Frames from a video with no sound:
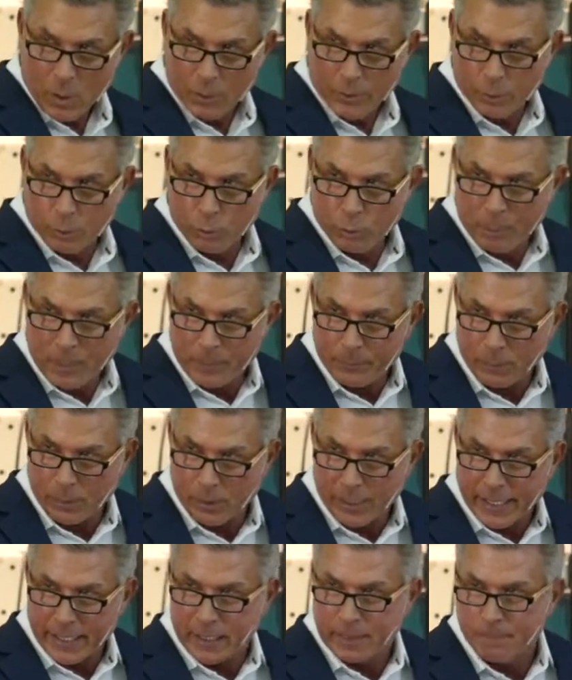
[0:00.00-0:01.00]
the new people
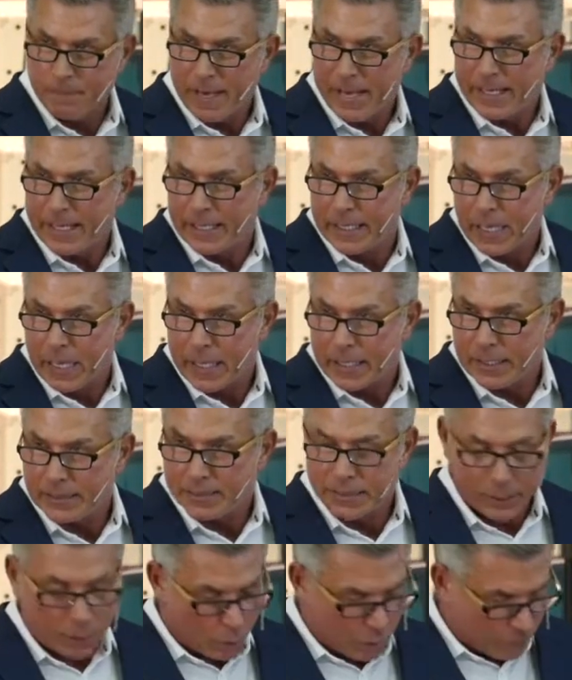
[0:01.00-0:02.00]
are like, My God,
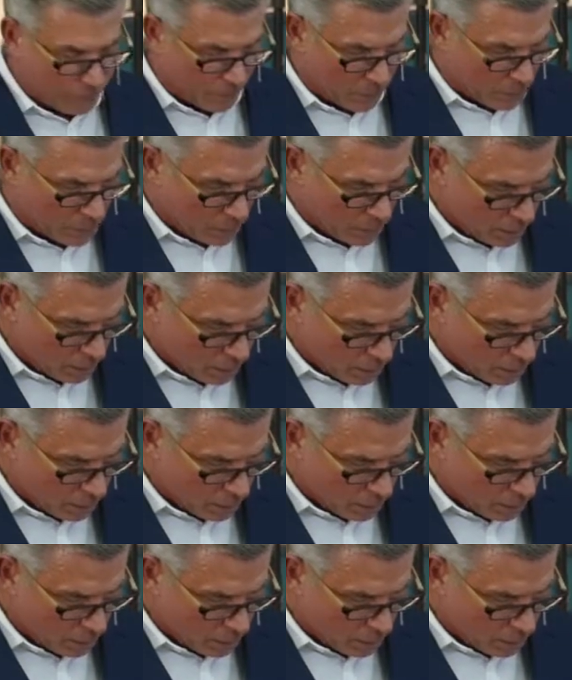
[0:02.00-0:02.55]
is it over?